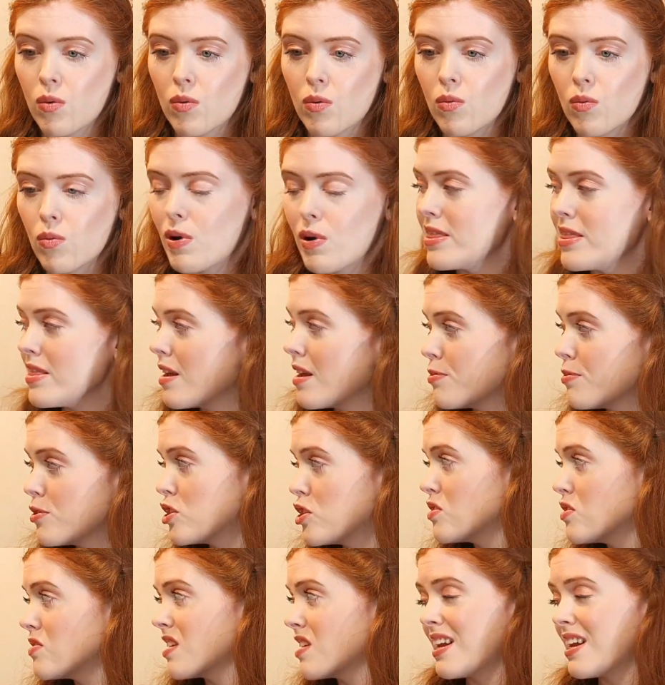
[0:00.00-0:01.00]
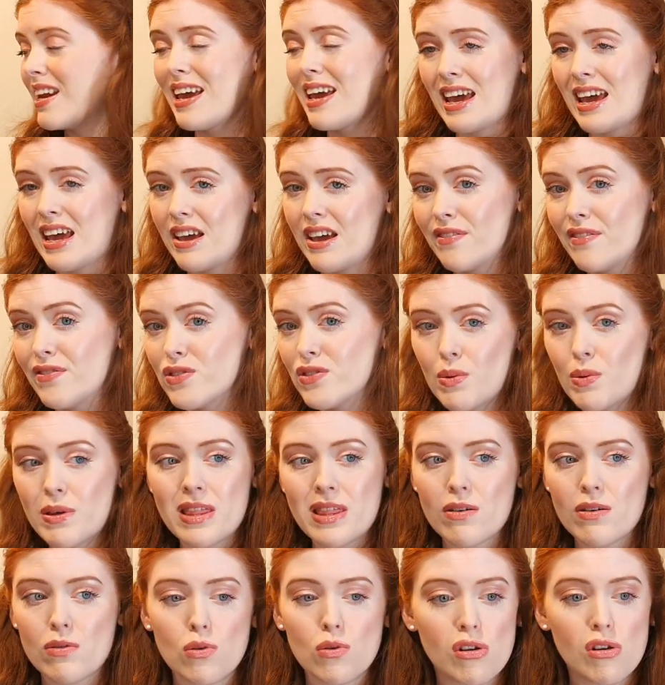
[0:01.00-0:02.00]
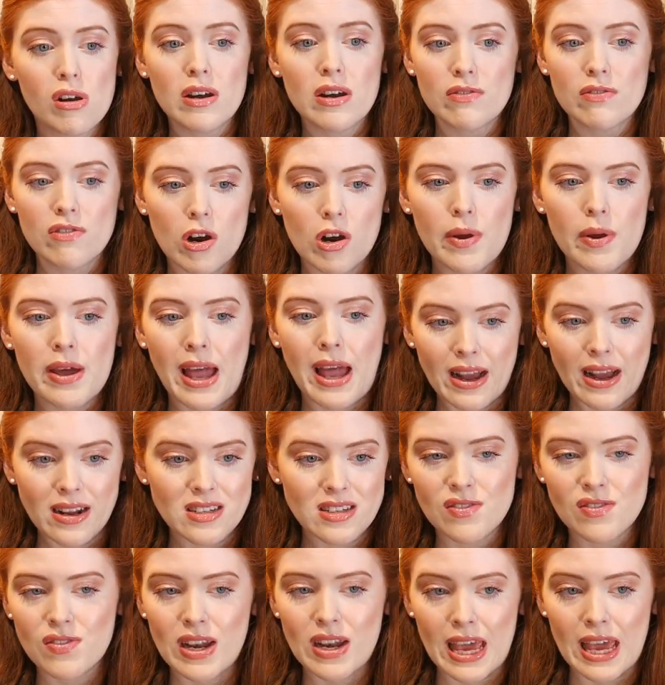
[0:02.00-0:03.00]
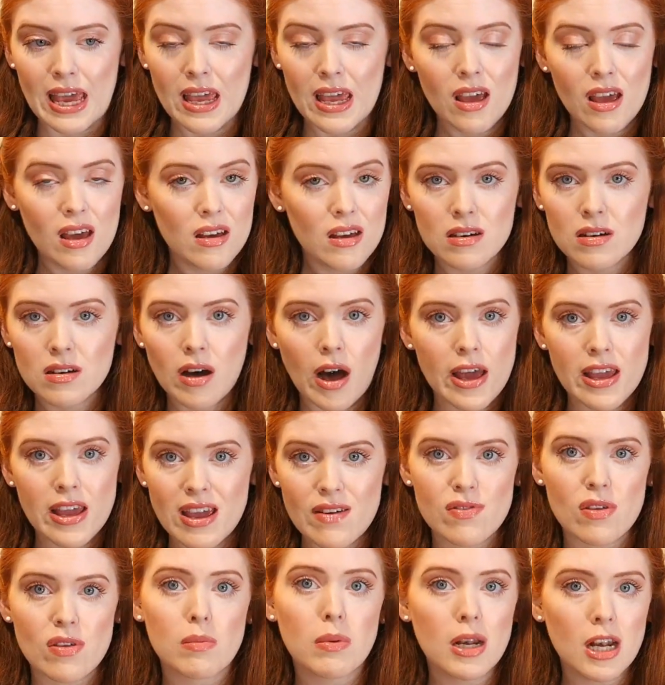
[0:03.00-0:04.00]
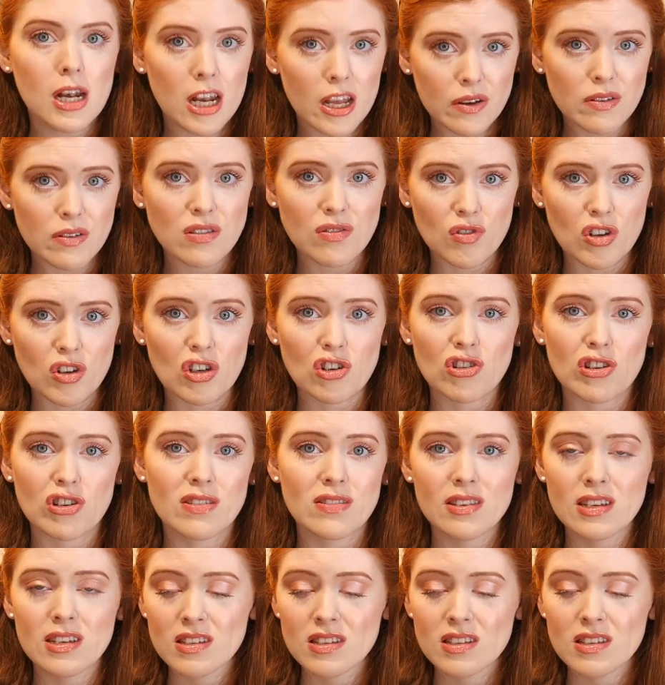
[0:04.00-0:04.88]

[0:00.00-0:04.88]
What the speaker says: when they're producing leaves, when they're all kind of growing actively, I give them loads of nutrients.